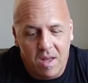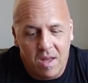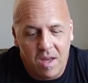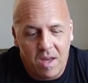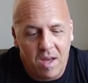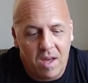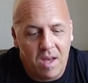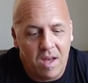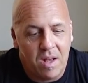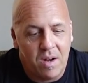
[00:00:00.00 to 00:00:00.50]

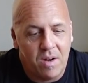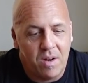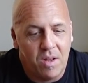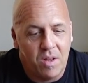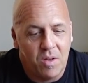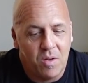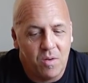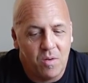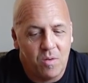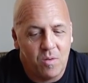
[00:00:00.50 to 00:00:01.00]
and
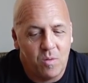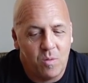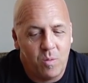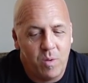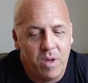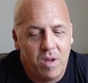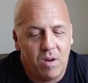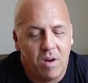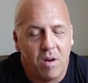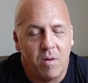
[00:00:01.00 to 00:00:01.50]

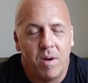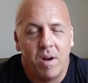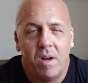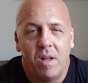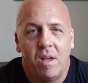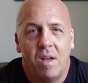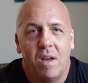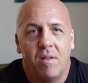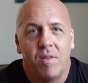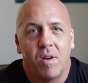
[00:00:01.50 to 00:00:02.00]
we
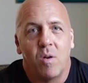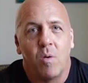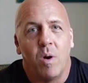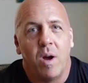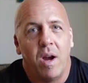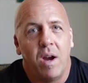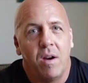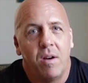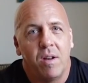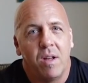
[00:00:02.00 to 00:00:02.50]
already have
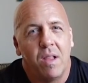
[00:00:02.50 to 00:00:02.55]
acquired